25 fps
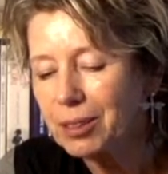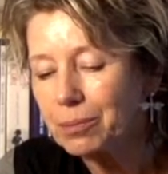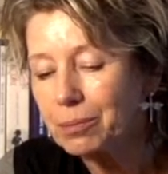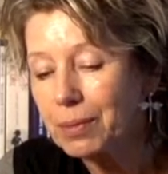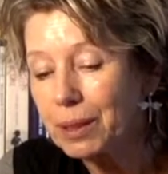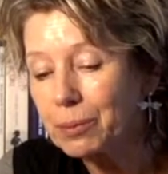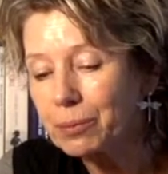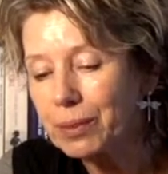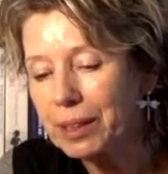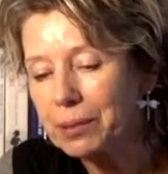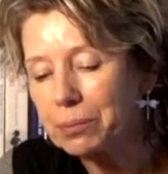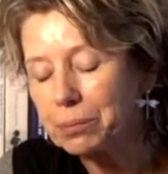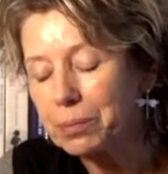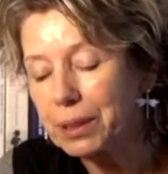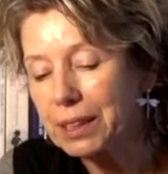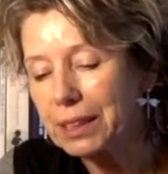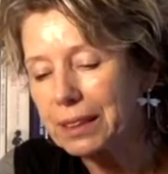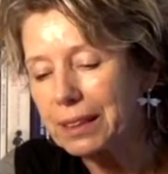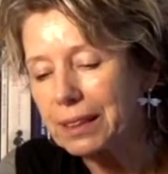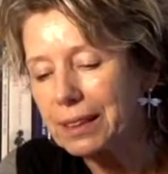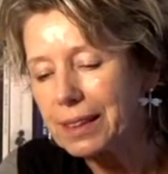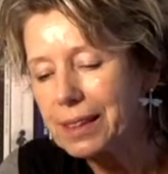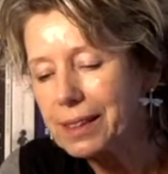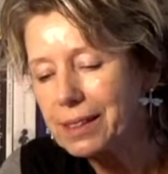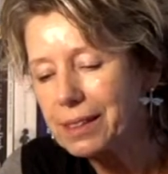Mum went
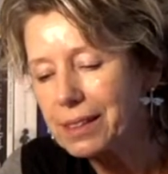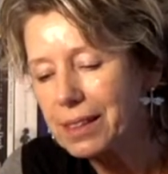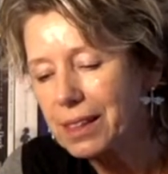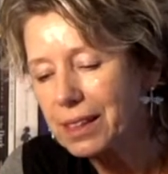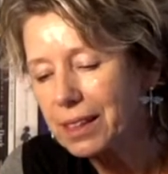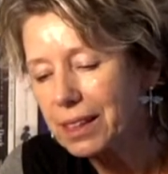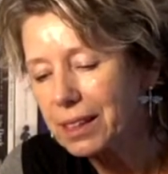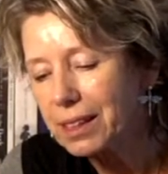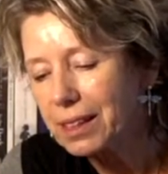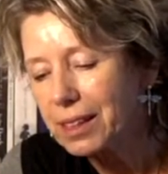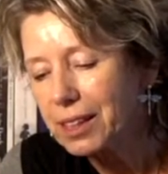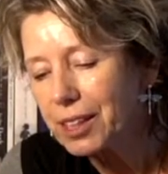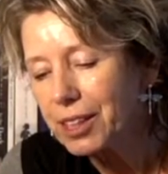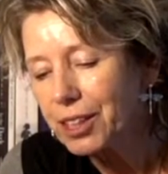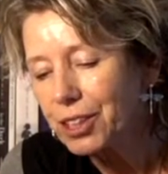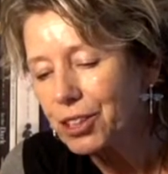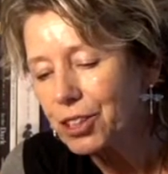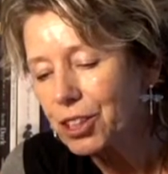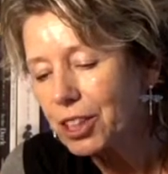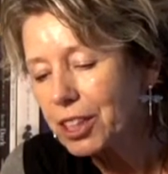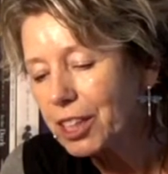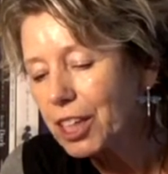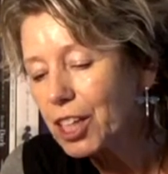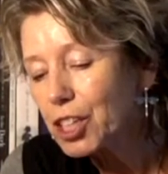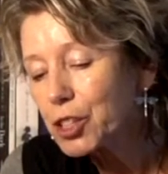ballistic.
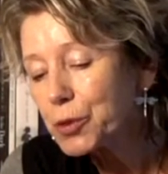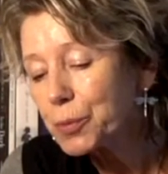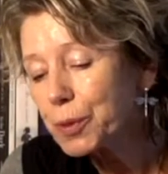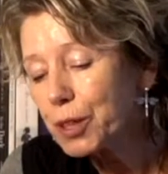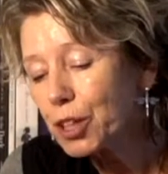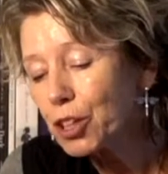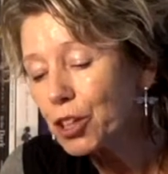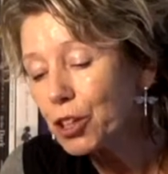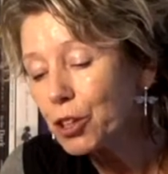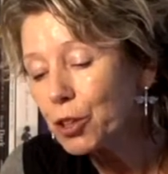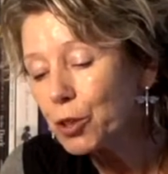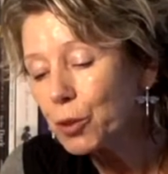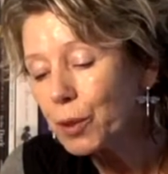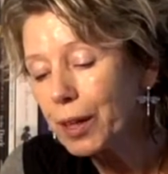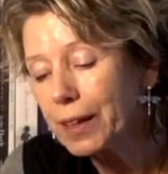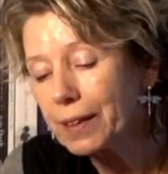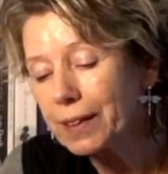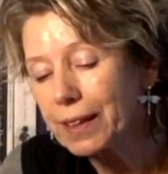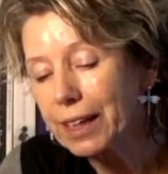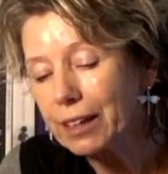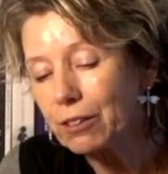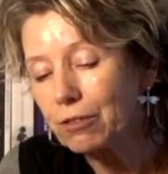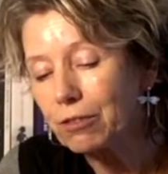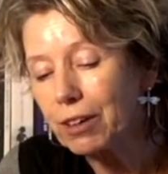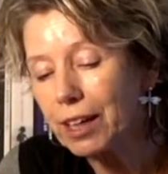She asked me who in
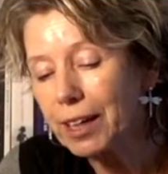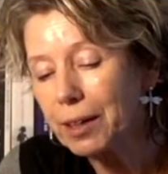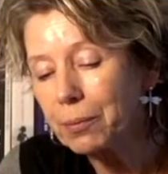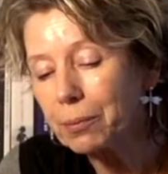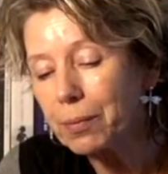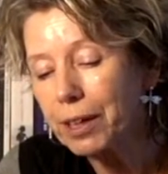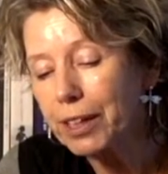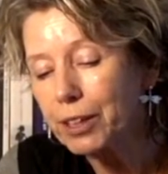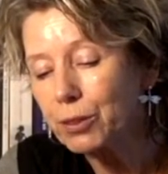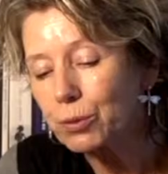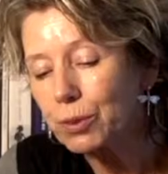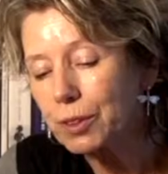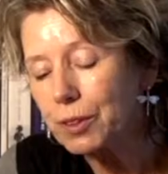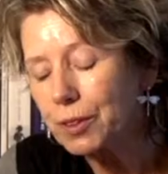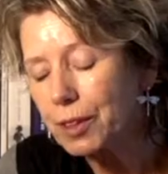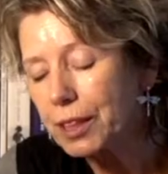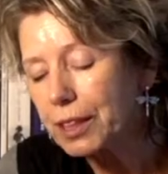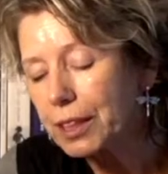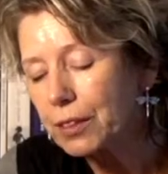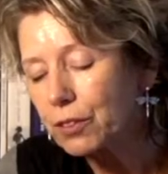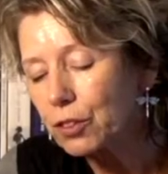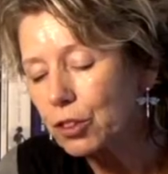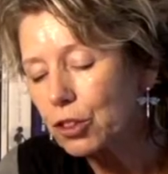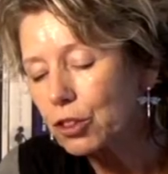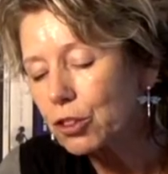their right mind would
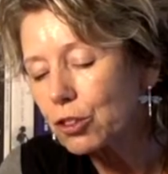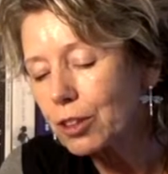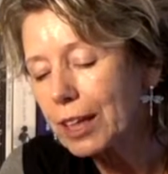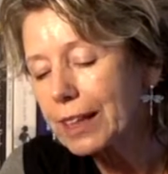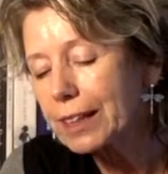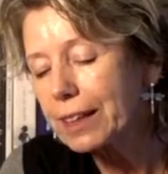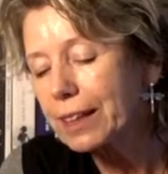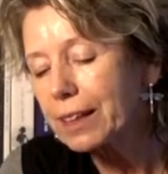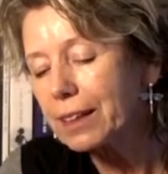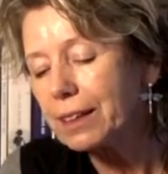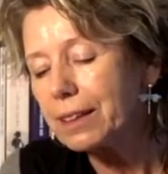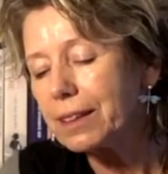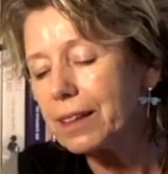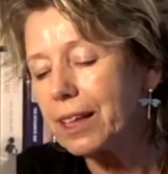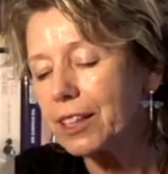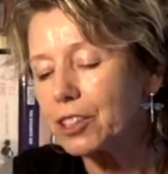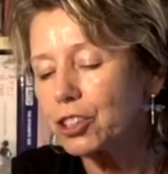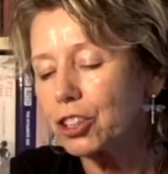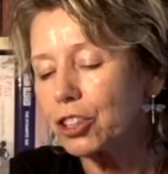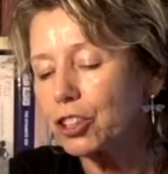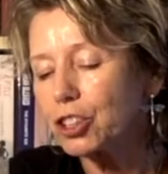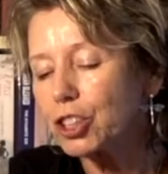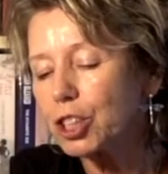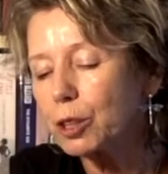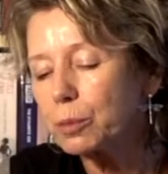think of cracking a nut
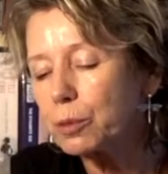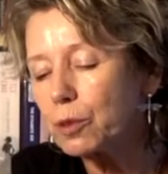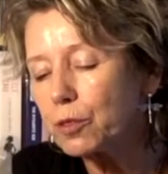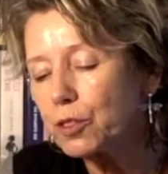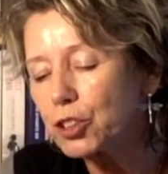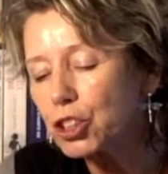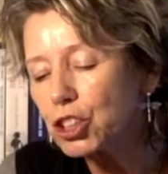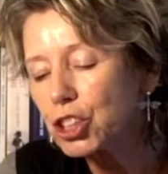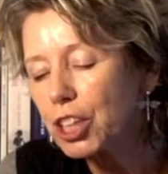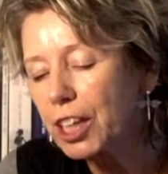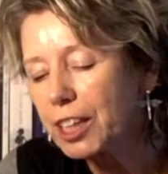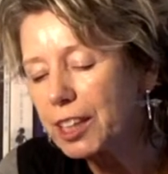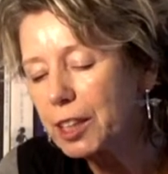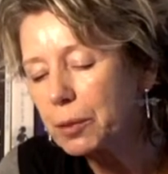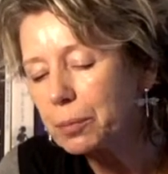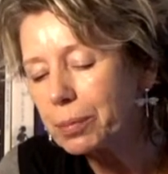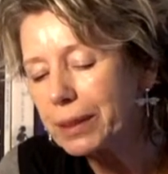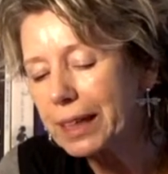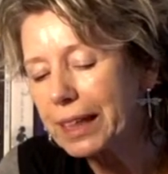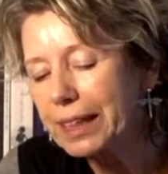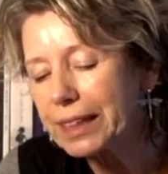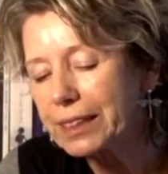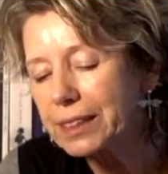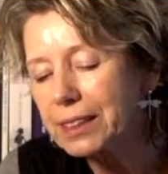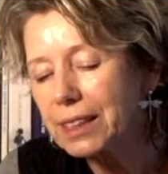on top of a china
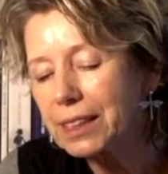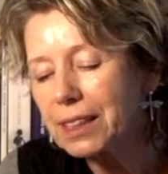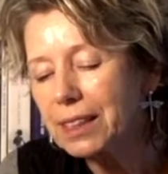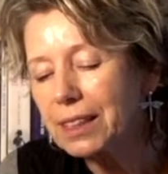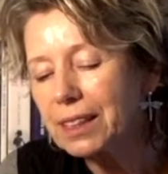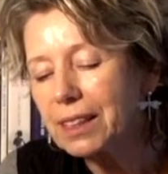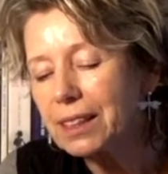plate.